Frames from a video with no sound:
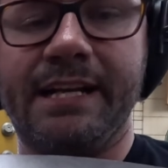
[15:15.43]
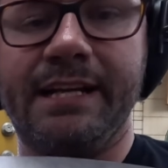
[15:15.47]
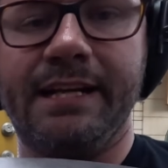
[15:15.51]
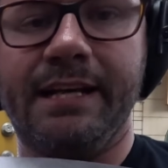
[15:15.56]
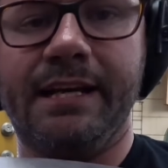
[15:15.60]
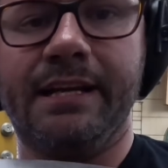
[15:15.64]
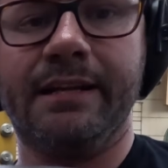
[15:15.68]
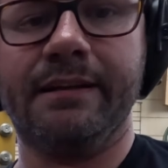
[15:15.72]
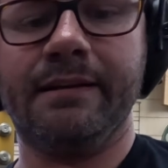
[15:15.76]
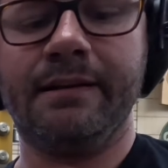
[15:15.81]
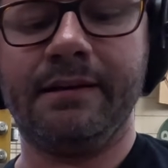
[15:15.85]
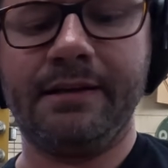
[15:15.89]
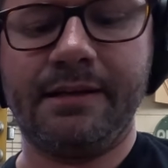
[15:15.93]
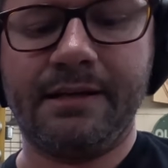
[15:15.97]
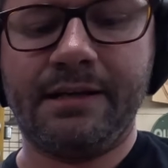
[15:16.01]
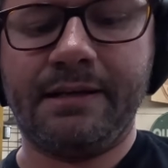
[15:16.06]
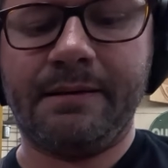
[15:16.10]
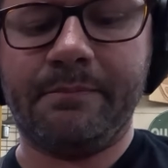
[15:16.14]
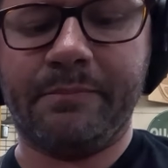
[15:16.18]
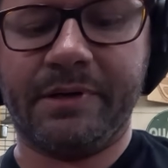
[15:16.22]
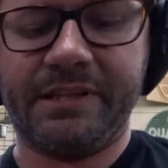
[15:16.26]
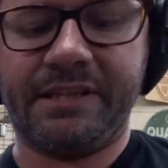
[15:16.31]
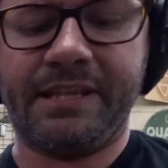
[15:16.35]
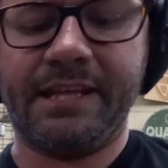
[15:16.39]
in
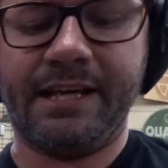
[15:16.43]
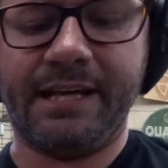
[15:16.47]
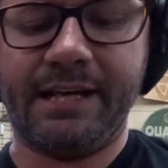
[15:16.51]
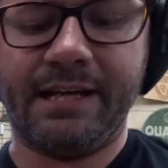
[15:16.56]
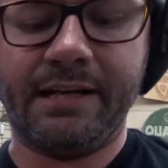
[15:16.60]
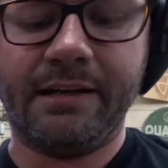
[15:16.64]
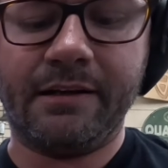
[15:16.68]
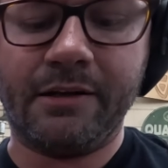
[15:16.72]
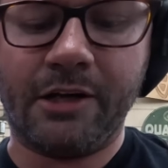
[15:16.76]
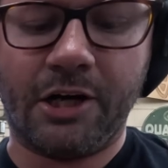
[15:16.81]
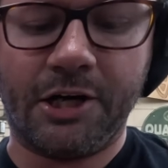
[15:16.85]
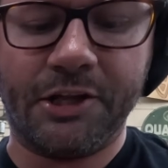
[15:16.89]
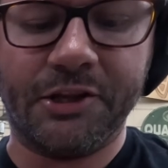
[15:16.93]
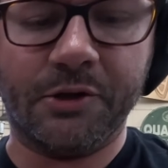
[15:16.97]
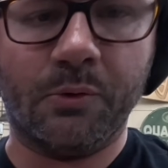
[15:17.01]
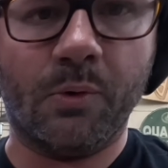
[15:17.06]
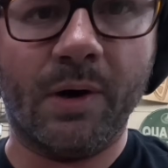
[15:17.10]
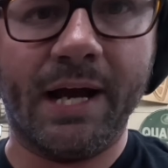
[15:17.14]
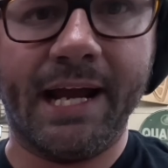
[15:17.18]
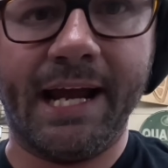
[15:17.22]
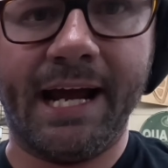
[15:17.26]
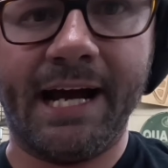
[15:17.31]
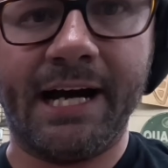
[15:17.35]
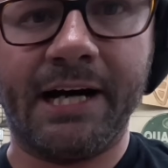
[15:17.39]
but then on the
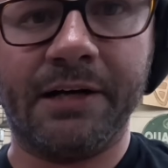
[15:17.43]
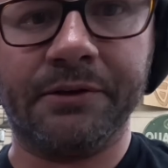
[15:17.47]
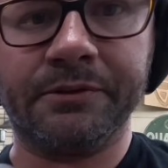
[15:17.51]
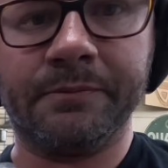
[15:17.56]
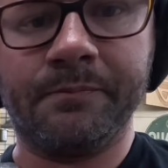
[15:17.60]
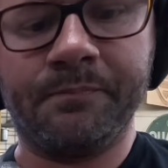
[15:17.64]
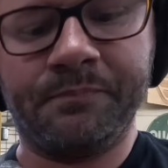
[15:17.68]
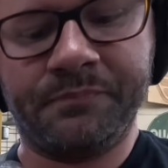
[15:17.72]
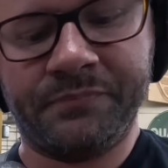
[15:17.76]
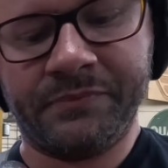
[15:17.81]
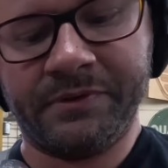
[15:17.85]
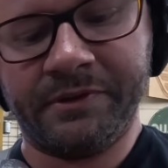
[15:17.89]
way out,